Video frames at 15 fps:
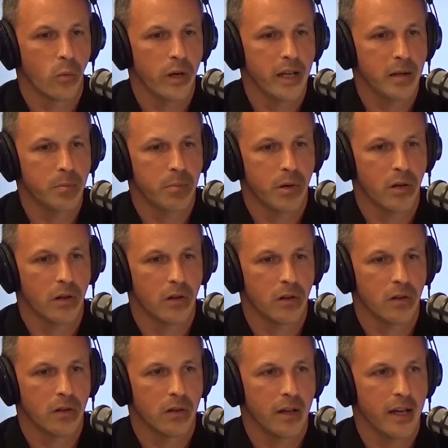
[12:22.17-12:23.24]
We
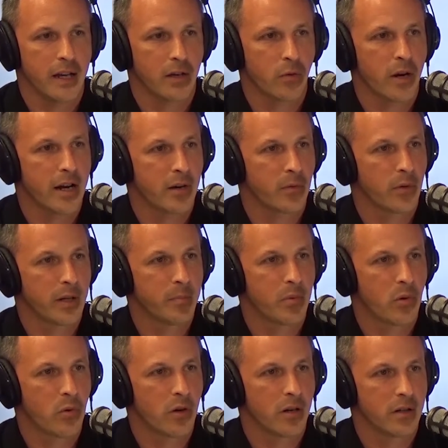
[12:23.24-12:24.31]
pull a credit
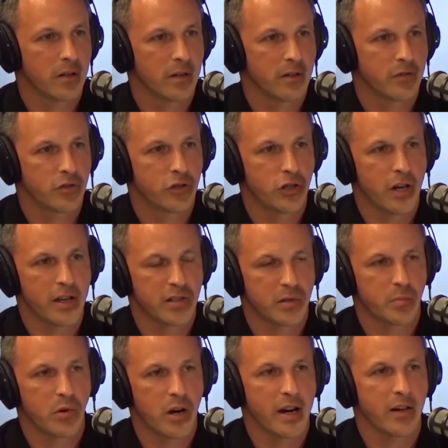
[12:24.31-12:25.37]
report
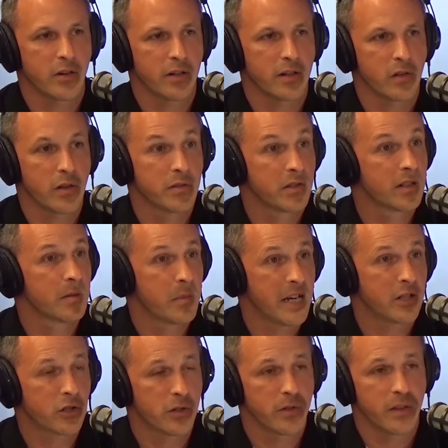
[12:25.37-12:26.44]
just prior to closing to
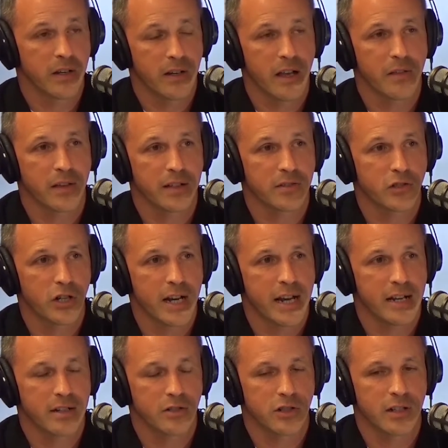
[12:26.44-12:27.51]
make sure that nothing's
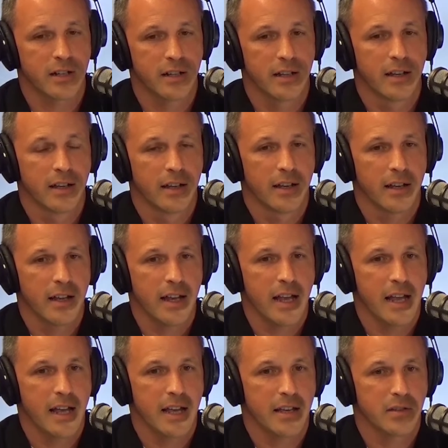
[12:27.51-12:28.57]
changed.
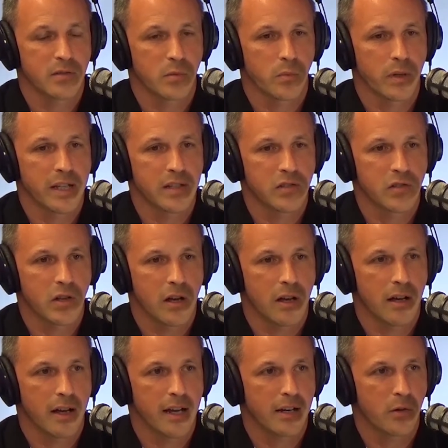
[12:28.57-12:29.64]
And we
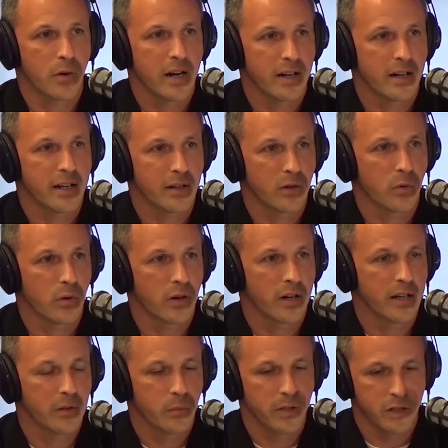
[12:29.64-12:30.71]
saw a credit
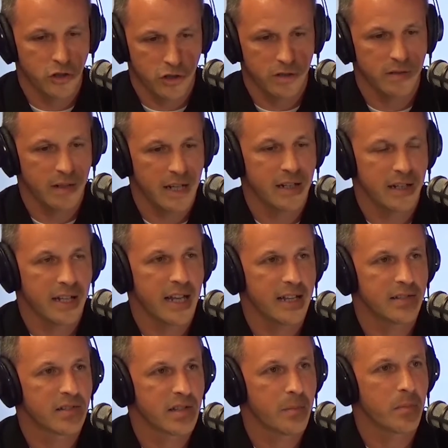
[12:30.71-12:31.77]
inquiry, which
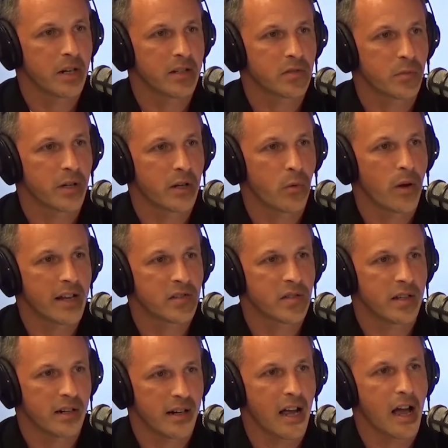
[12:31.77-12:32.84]
indicates somebody's
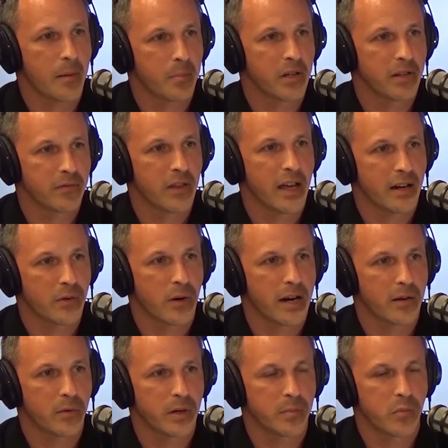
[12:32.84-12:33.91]
requested a copy of that
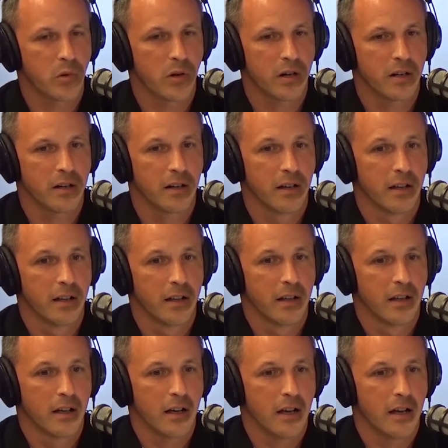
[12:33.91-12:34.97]
credit report
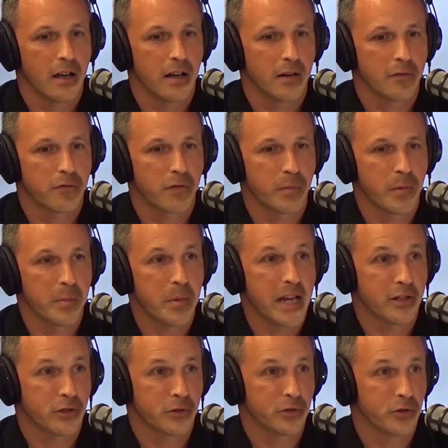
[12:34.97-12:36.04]
from a major